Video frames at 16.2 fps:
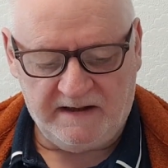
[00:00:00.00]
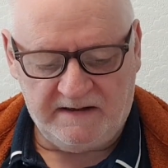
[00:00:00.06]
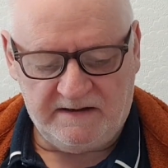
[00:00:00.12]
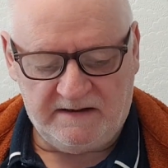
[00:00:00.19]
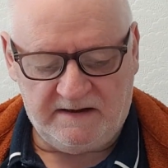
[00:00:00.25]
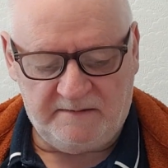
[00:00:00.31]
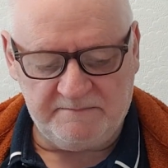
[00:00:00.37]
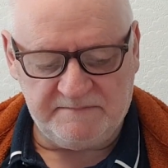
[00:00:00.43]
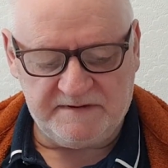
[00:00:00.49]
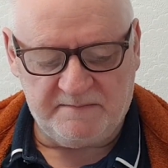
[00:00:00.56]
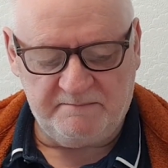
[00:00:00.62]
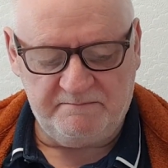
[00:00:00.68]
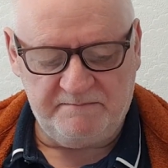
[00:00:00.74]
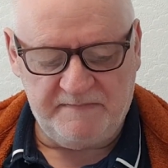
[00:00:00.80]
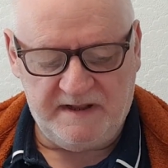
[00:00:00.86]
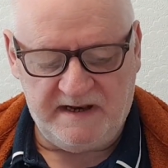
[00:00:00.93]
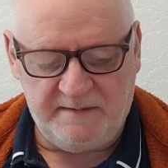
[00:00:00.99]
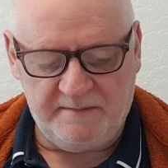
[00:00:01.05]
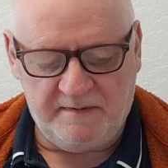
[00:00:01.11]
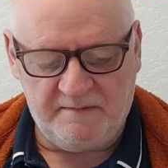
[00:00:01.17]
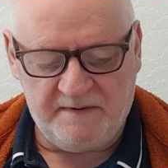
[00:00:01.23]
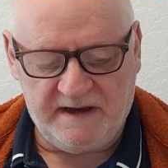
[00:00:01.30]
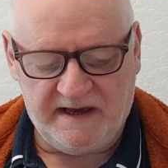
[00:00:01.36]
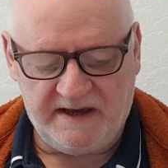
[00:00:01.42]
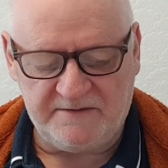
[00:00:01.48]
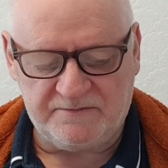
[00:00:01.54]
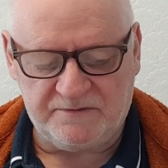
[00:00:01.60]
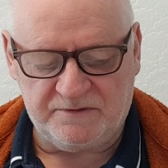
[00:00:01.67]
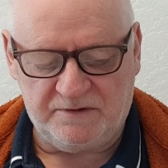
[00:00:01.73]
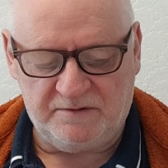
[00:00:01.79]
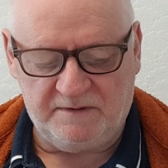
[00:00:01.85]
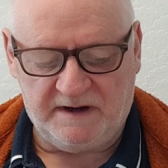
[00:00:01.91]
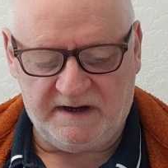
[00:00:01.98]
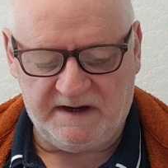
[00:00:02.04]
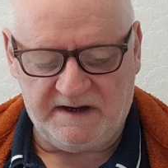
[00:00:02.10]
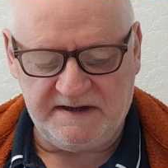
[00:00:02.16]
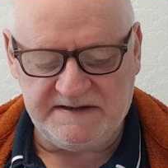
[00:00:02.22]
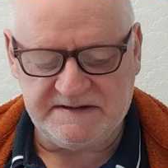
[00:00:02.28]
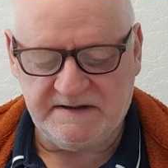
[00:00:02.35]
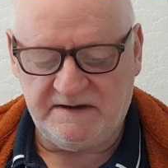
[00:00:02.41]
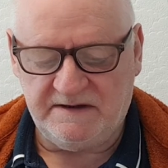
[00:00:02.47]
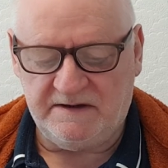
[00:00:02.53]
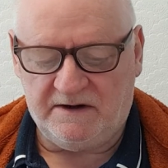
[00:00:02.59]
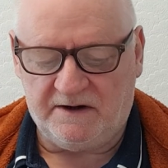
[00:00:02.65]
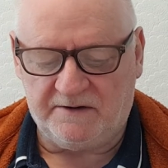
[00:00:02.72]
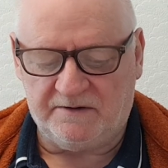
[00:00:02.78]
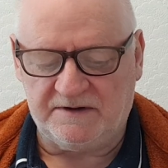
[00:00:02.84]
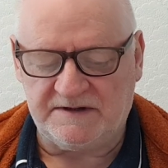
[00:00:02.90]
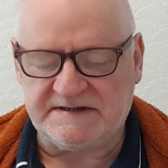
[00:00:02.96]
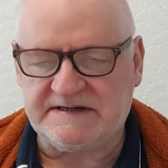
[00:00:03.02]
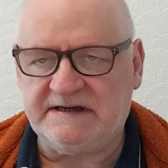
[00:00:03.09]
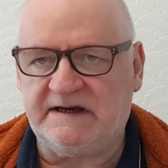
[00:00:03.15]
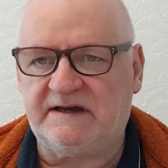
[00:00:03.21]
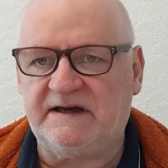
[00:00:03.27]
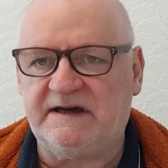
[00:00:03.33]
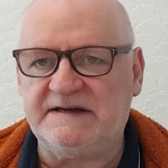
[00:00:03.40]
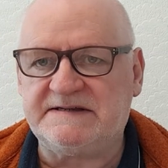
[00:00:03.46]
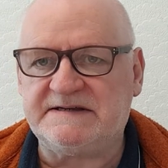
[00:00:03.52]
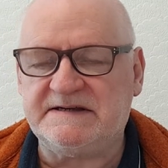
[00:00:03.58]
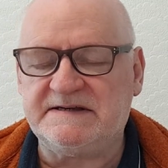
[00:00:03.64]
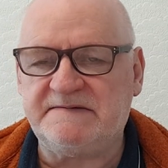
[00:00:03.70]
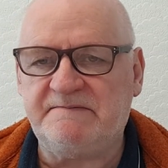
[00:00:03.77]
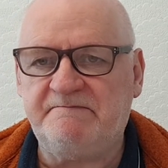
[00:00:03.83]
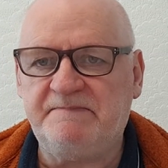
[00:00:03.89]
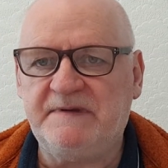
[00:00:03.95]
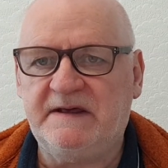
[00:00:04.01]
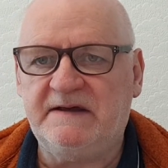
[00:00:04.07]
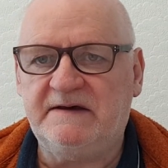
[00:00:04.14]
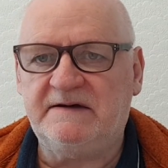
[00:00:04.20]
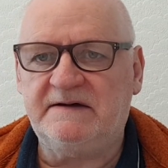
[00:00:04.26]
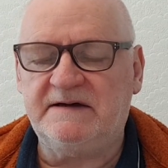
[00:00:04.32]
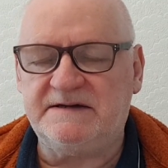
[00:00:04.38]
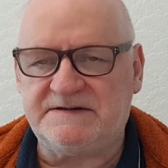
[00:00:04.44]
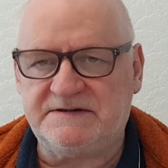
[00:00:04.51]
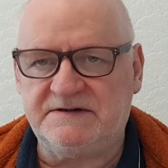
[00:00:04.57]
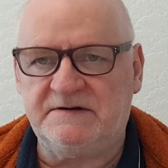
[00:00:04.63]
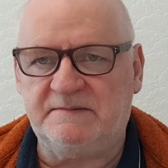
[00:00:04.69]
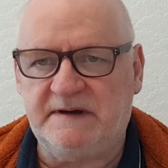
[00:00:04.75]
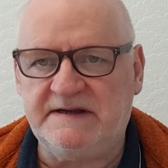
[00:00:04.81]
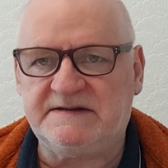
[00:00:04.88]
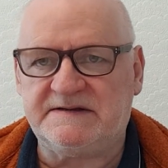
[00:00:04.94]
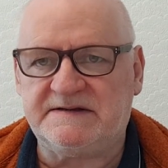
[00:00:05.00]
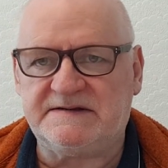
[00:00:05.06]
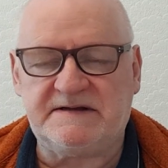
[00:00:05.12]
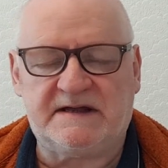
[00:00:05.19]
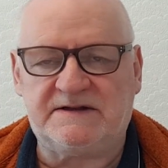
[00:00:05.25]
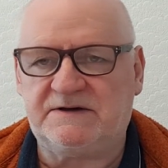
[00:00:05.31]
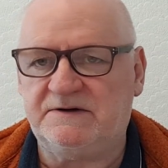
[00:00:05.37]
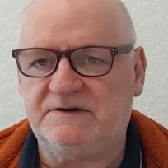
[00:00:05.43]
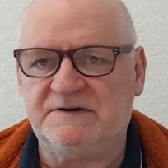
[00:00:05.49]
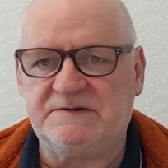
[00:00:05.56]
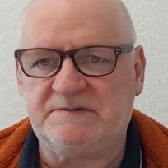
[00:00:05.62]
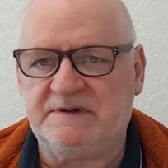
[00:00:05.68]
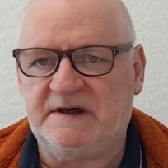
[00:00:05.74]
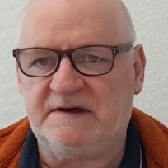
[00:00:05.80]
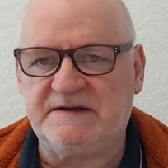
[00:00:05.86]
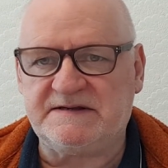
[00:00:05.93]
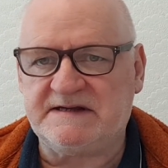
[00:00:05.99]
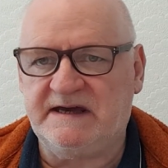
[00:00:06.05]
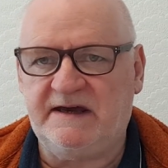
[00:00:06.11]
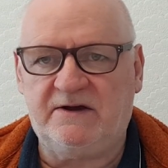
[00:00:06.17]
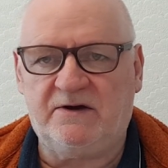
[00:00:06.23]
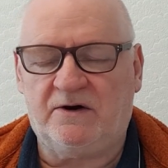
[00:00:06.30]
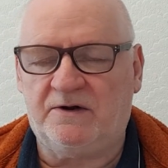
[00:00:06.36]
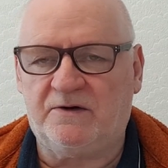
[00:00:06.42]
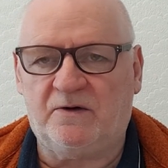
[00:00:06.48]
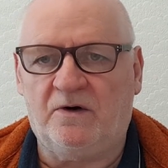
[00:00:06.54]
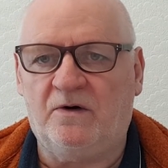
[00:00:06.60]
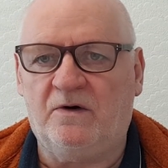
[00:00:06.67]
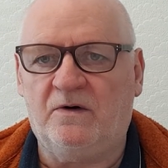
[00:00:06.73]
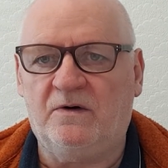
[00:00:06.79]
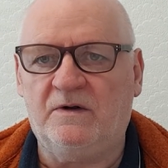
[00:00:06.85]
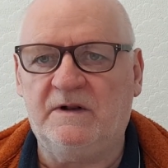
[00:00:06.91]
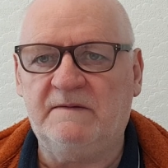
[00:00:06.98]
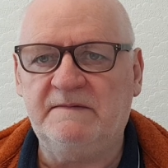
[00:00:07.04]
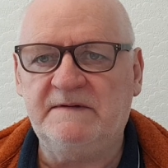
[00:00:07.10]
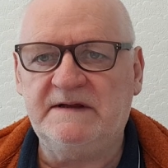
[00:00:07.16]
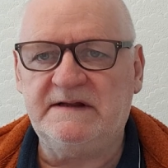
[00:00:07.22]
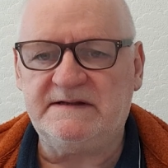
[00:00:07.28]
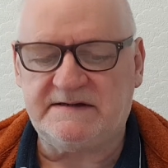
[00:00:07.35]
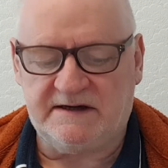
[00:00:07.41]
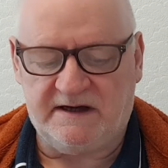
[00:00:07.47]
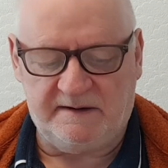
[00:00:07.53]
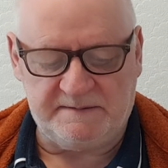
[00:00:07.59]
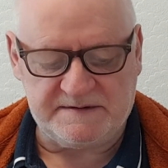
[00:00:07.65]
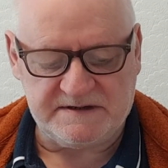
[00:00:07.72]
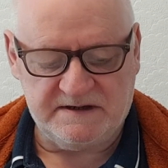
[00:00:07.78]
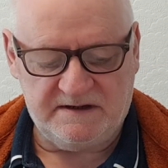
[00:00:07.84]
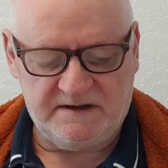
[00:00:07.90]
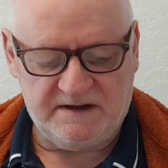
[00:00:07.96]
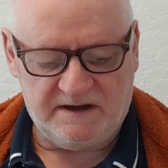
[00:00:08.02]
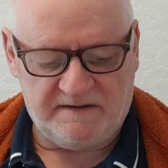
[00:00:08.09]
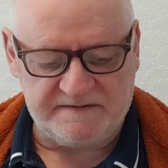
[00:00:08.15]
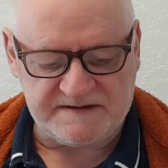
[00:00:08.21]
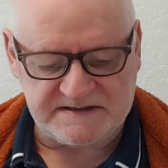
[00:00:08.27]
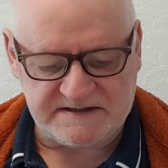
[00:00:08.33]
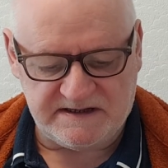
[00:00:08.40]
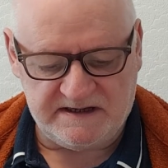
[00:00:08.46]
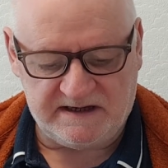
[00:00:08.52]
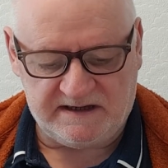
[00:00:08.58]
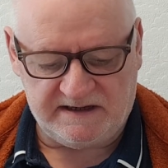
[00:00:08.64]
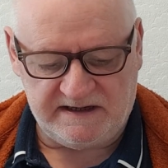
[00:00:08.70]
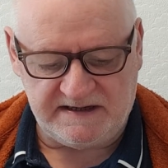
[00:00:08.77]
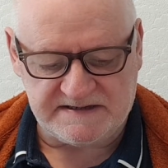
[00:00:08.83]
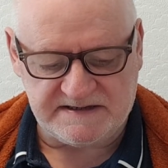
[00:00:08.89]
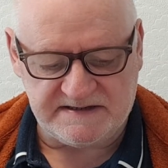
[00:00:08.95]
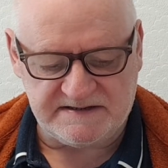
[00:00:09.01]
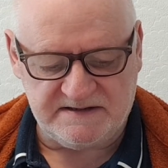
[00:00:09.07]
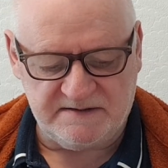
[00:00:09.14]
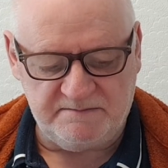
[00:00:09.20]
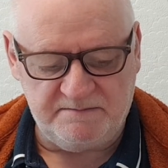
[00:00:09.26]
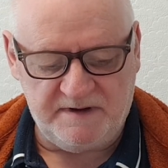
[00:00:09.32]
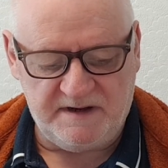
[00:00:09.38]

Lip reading: The minimum headroom height on all staircases is 2 meters. That goes without saying on all types of staircases. There is